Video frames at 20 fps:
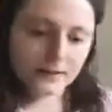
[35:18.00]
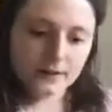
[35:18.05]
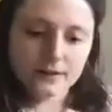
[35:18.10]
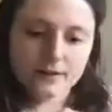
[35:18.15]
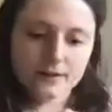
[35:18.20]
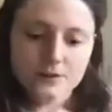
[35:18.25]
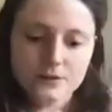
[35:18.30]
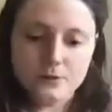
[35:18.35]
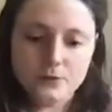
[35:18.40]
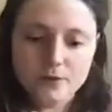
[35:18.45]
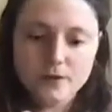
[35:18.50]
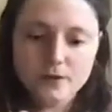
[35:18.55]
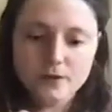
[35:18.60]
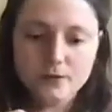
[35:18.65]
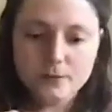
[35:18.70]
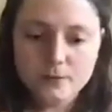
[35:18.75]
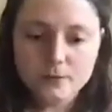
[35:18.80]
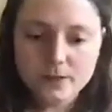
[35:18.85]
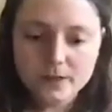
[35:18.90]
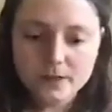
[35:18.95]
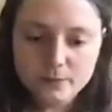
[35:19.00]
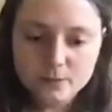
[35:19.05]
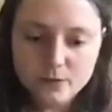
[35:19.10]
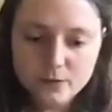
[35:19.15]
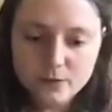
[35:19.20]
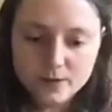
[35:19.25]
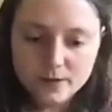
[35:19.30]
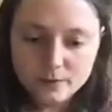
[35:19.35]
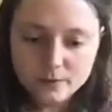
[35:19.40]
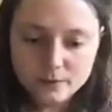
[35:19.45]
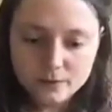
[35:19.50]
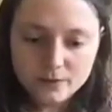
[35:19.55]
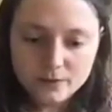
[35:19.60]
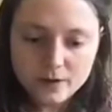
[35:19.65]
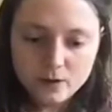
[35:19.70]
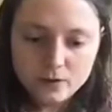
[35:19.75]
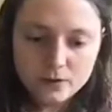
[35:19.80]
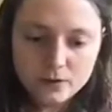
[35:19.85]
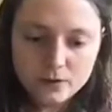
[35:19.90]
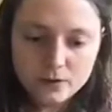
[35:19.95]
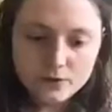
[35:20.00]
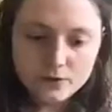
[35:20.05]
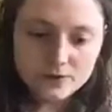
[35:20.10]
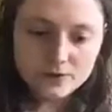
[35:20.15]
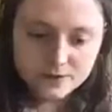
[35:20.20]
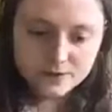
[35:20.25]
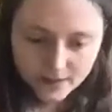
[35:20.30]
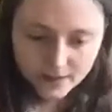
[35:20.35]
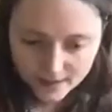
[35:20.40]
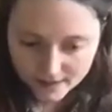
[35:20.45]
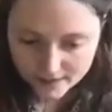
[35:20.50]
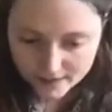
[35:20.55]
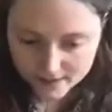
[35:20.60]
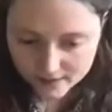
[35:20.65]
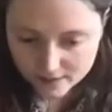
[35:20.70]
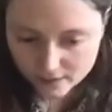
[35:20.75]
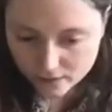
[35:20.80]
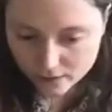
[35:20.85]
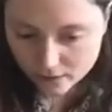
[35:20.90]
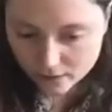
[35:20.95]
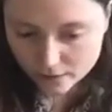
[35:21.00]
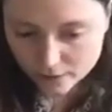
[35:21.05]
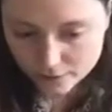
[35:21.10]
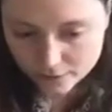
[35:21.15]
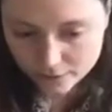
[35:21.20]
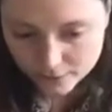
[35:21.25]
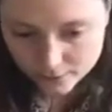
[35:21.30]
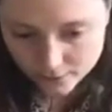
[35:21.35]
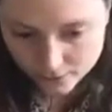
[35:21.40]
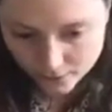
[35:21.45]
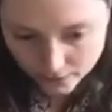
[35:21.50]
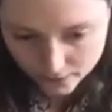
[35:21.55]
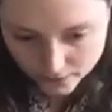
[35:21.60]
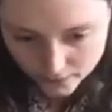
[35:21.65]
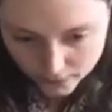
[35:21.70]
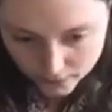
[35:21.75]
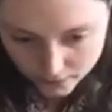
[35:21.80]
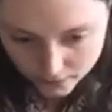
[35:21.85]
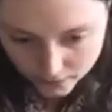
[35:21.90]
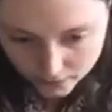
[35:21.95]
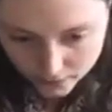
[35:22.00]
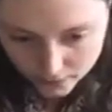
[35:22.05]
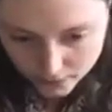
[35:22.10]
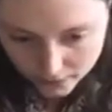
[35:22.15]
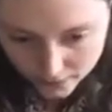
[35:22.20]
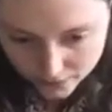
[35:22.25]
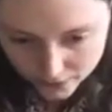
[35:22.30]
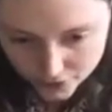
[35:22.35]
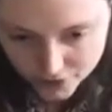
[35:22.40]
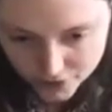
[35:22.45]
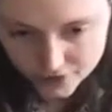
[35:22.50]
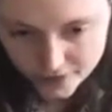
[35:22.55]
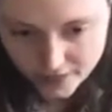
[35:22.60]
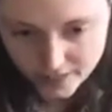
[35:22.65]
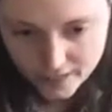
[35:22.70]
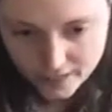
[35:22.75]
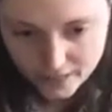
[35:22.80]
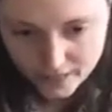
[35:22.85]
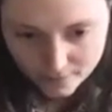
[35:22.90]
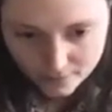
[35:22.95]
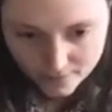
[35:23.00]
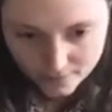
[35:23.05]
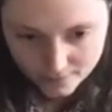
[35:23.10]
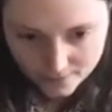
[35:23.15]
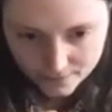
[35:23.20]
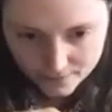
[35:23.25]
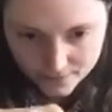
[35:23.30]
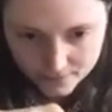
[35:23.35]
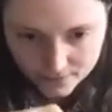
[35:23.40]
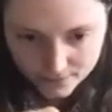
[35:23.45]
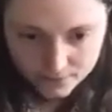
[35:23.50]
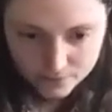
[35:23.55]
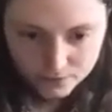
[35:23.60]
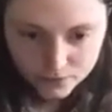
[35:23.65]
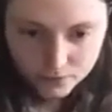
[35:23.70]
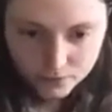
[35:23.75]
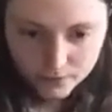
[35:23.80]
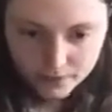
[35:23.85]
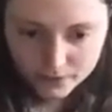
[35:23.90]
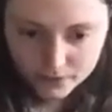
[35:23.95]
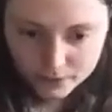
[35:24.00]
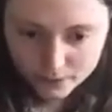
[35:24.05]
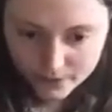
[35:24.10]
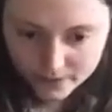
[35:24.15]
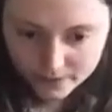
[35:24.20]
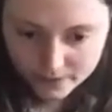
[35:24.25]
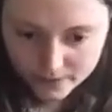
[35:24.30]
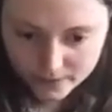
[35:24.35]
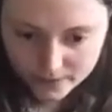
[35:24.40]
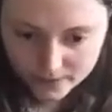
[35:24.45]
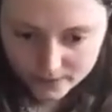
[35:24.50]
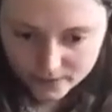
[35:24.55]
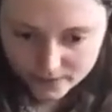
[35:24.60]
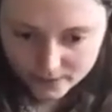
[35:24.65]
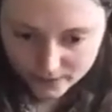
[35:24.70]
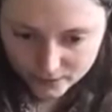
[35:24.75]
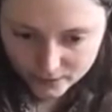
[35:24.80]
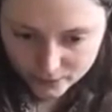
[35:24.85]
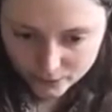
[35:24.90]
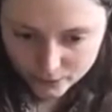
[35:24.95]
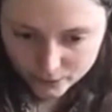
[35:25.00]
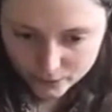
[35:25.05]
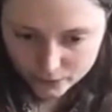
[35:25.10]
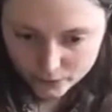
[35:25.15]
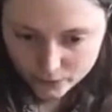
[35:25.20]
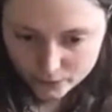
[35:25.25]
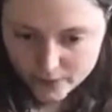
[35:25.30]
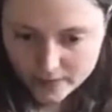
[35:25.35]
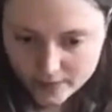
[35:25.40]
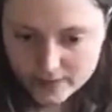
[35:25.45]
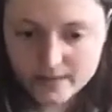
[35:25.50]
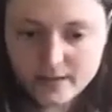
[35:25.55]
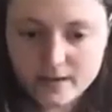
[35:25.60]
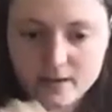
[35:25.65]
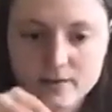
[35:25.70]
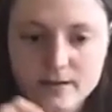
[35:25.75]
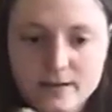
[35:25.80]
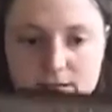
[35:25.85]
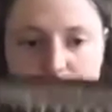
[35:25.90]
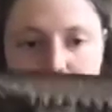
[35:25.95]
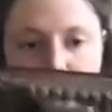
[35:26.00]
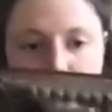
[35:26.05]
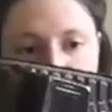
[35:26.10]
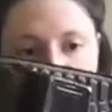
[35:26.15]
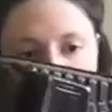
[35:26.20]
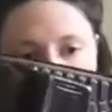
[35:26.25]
So we go, we keep going with the other sides of our shapes. So we're doing the inside of the mold right now and